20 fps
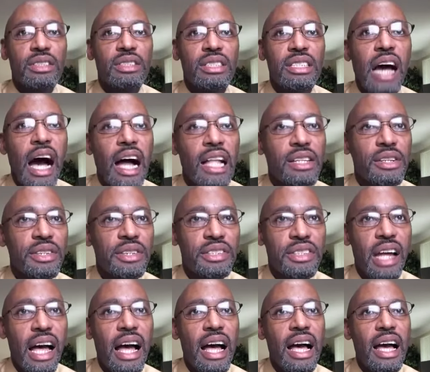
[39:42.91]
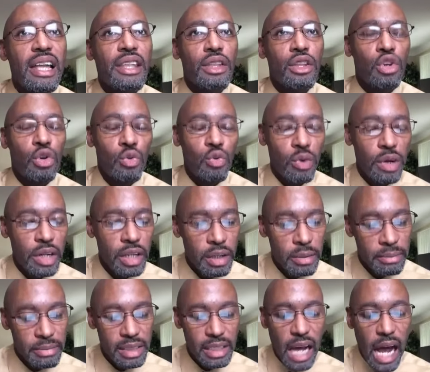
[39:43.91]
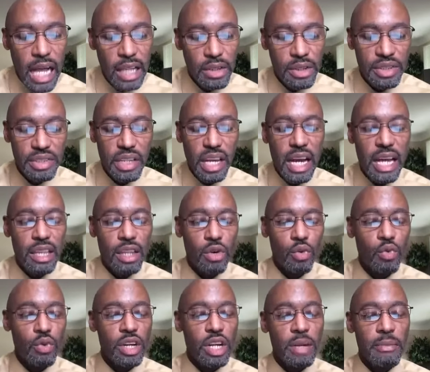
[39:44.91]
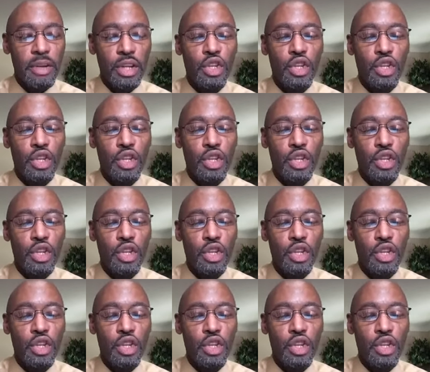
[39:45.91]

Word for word: dollar sign the rim, dollar sign the rim, and